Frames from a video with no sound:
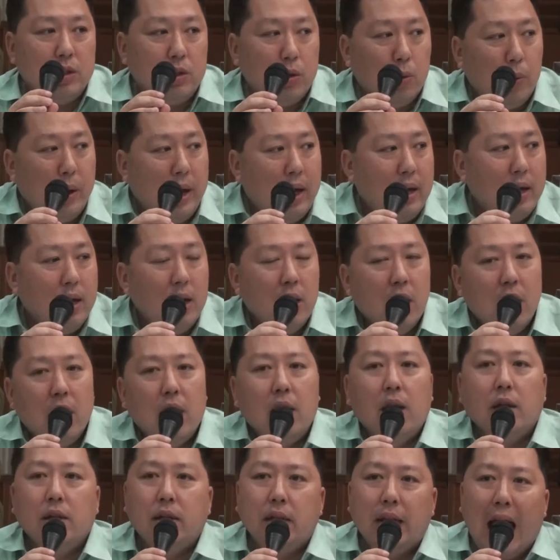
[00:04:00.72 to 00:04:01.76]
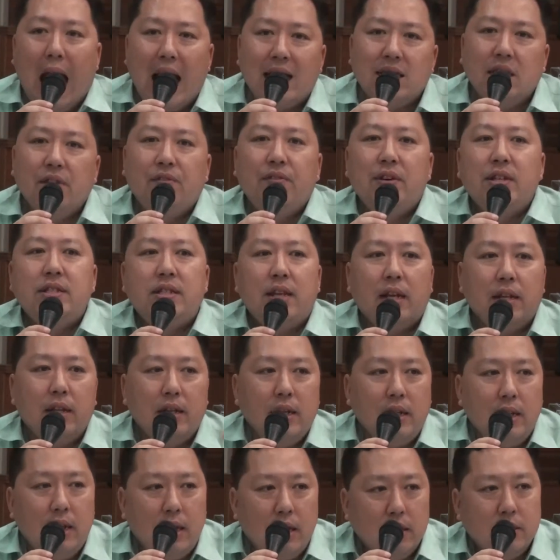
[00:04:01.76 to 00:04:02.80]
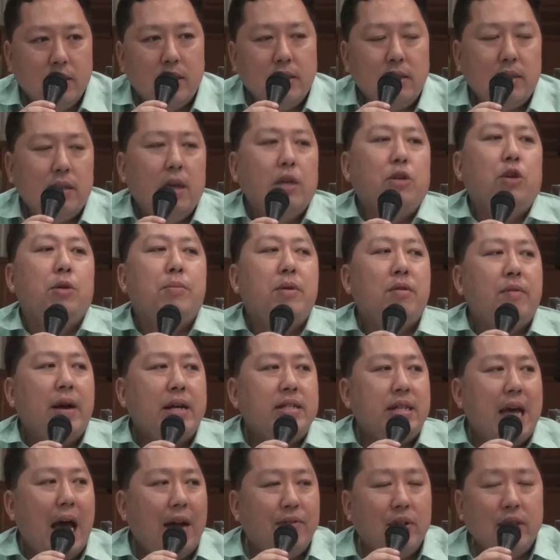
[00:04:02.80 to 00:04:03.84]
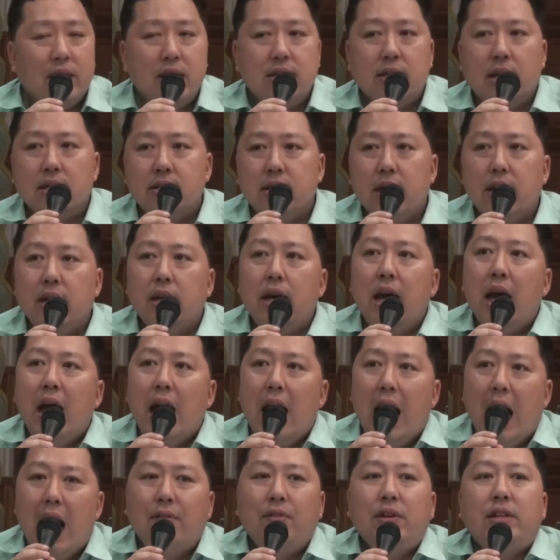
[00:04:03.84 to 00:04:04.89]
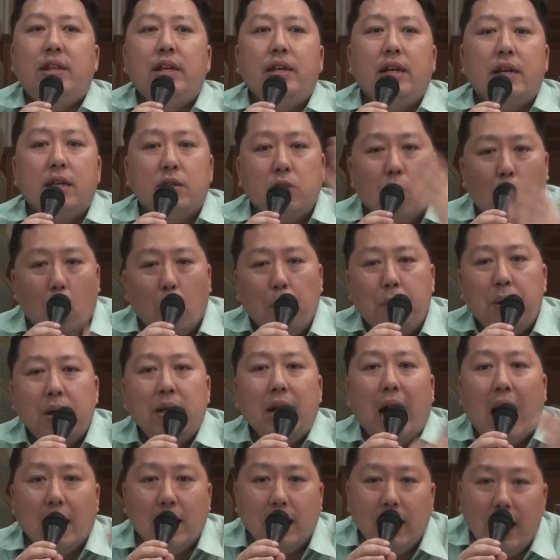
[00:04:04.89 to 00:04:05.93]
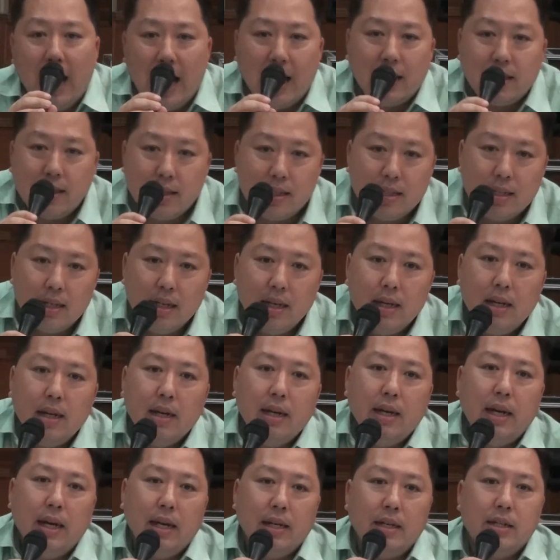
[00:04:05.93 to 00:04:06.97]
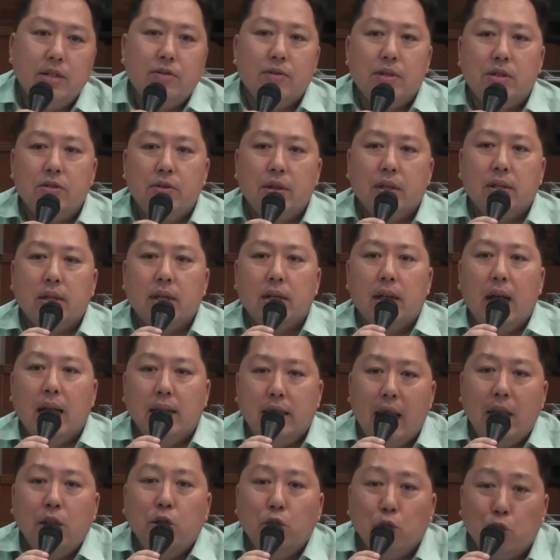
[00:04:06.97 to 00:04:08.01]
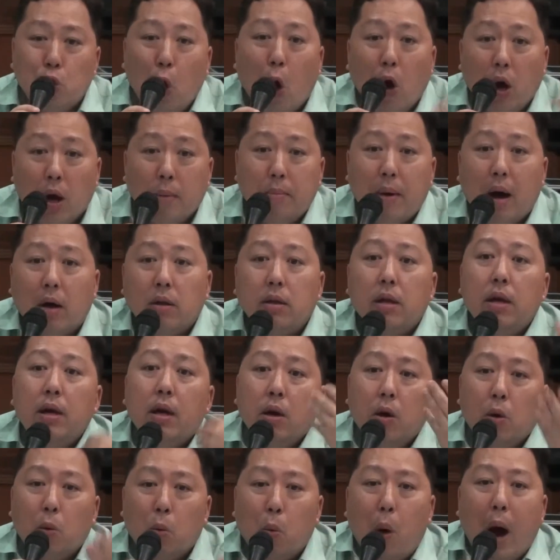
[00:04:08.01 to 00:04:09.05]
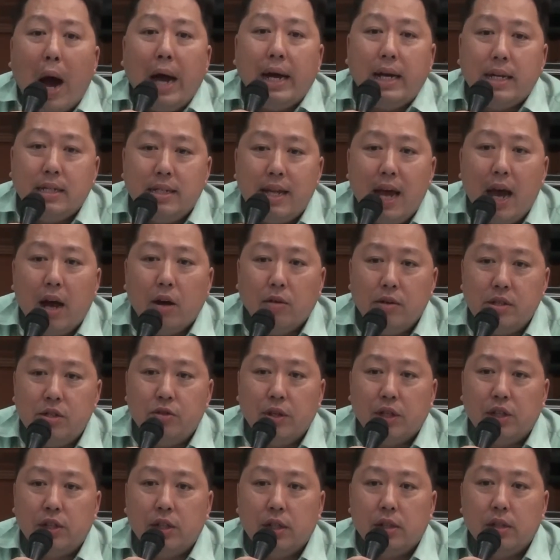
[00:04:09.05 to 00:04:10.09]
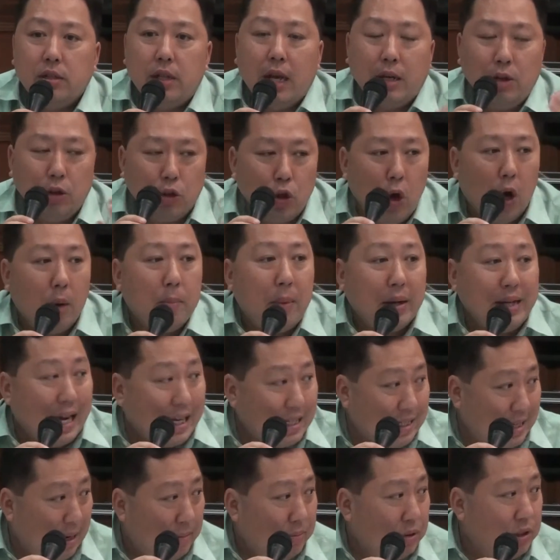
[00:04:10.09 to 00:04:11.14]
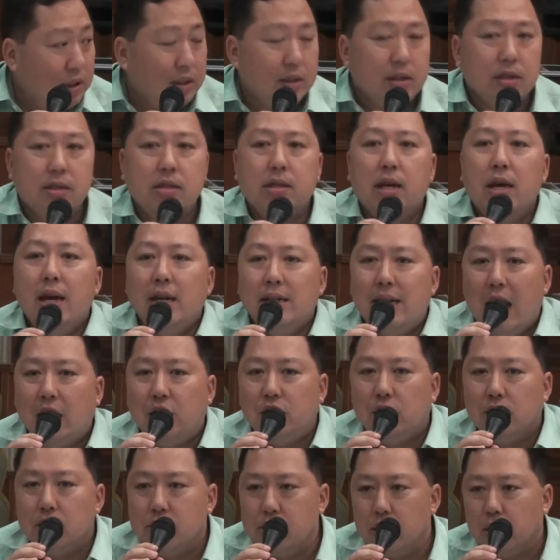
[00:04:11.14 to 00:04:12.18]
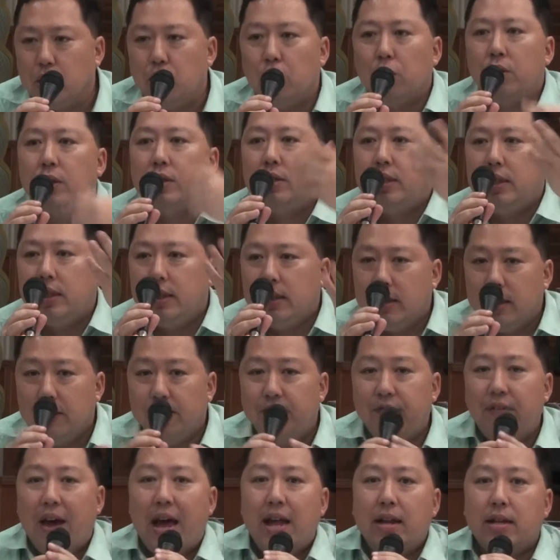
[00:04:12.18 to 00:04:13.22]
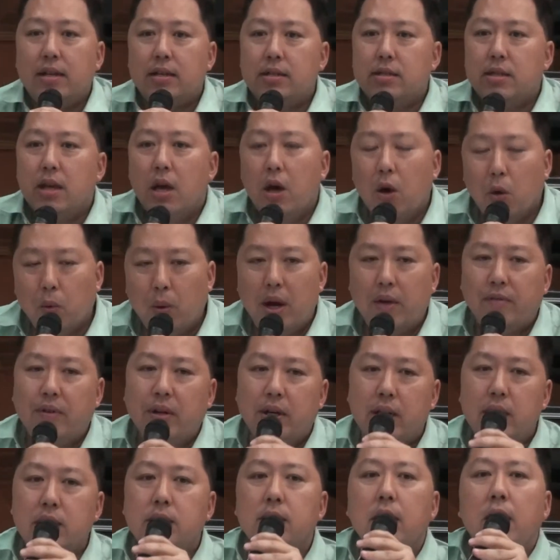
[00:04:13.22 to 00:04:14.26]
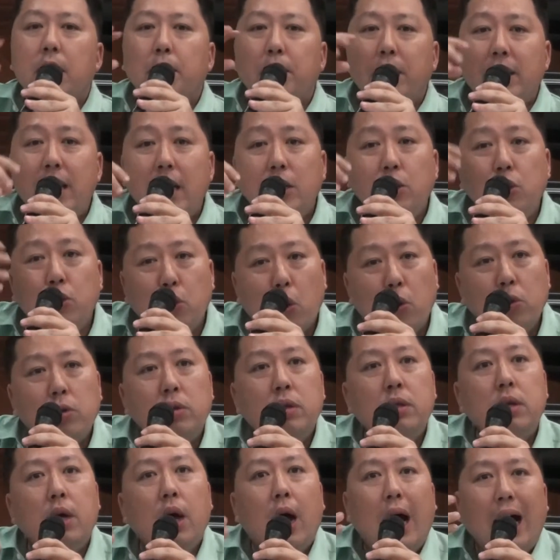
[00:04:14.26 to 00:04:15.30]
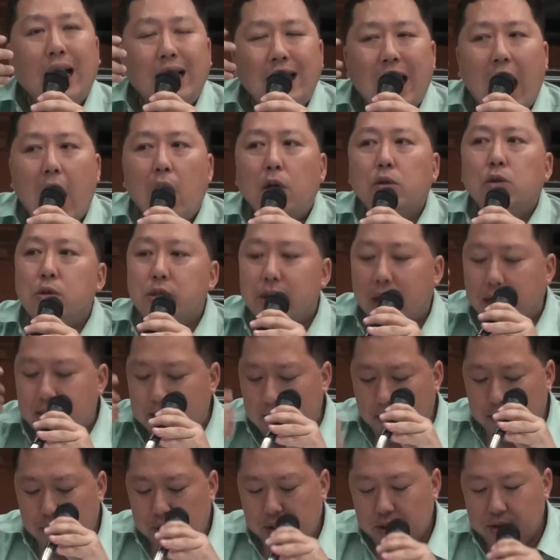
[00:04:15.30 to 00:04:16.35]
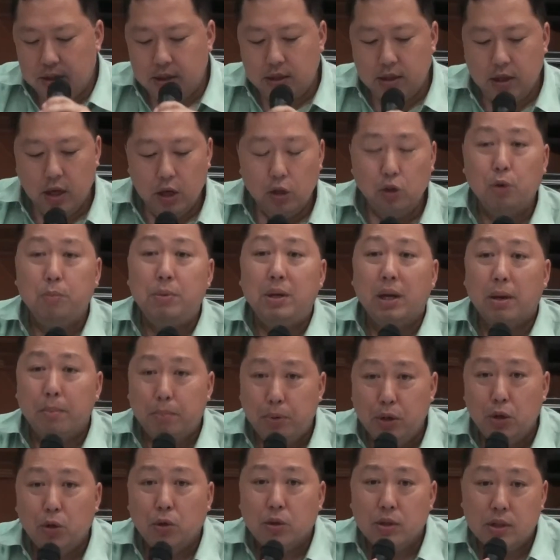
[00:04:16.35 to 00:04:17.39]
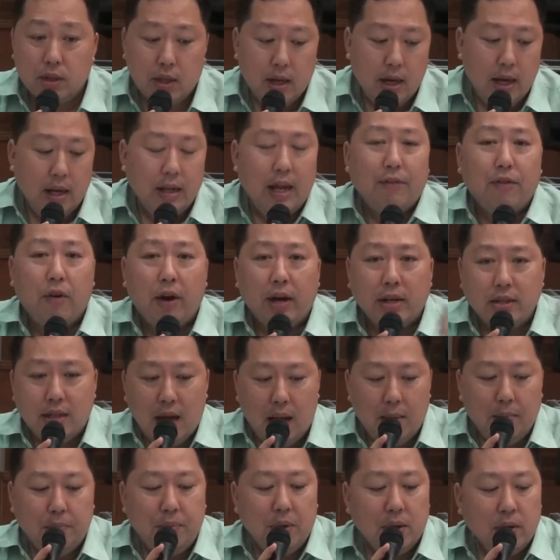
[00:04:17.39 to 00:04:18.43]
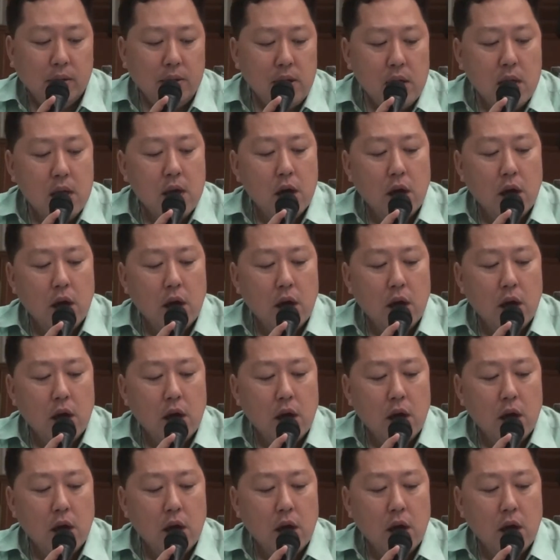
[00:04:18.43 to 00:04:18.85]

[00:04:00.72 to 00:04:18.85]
is the way the activists and the human rights advocates are saying everything is open unless it is restricted. And then you talk about why is there a restriction, then you talk about exceptions, national security, defense, whatever it is. But then you don't allow those exceptions to be abused. Like for example,